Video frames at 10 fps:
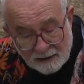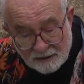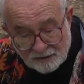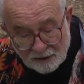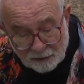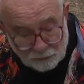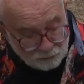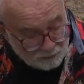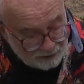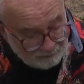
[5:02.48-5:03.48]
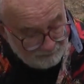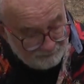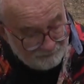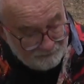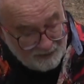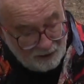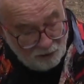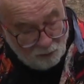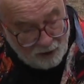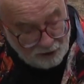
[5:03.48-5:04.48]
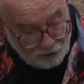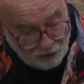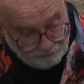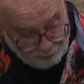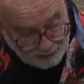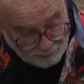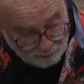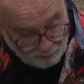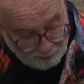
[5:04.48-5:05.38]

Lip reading: So while a lot of people